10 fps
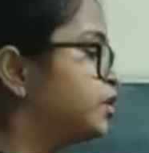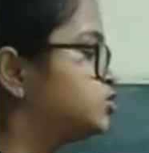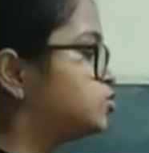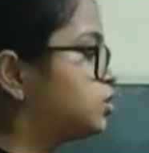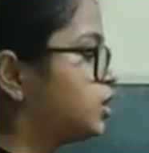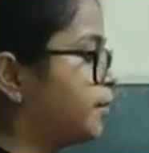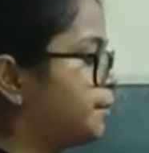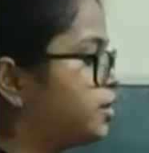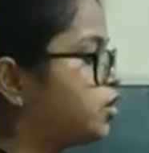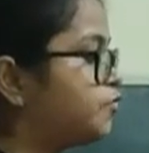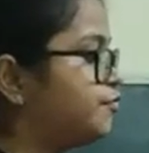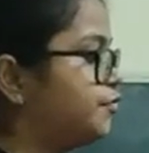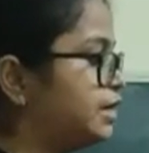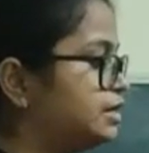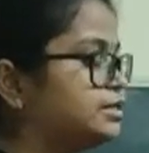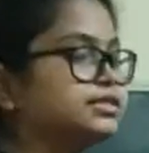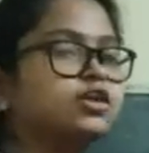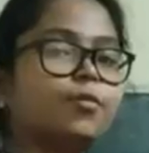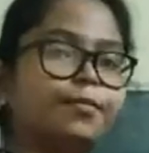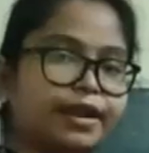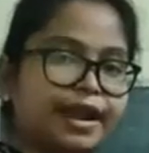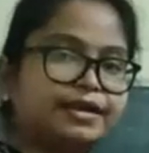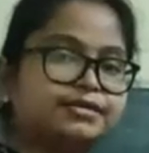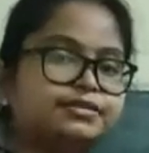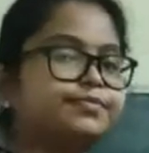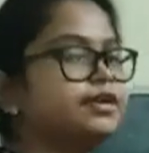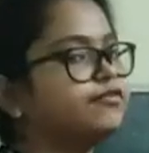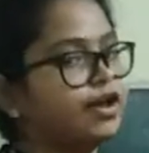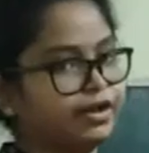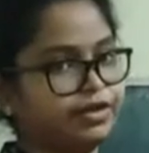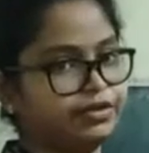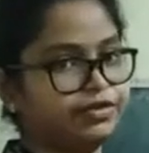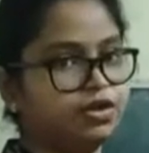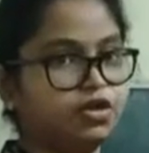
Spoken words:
So the number of fields in operands may vary.